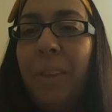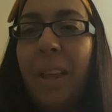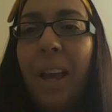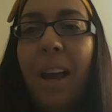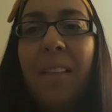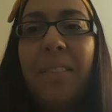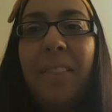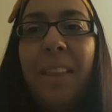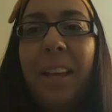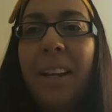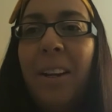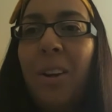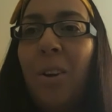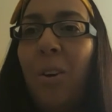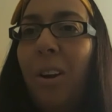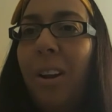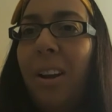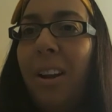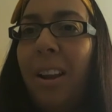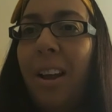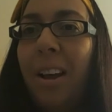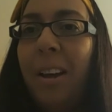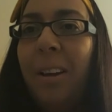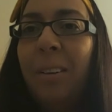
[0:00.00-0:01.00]
and they're not
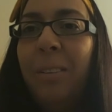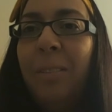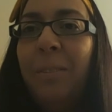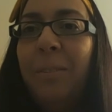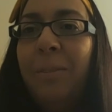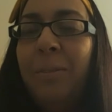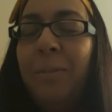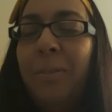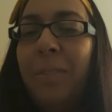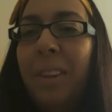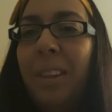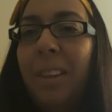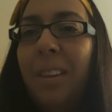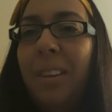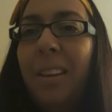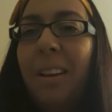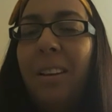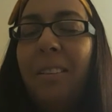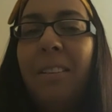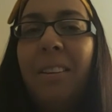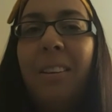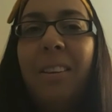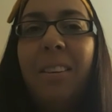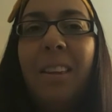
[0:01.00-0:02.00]
alone.
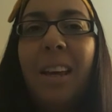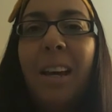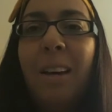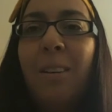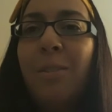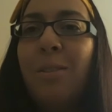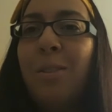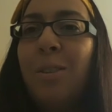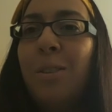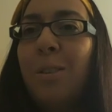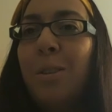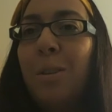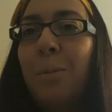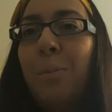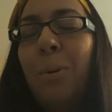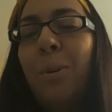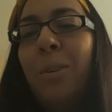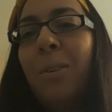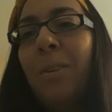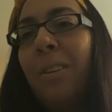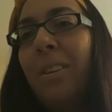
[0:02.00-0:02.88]
There are thousands upon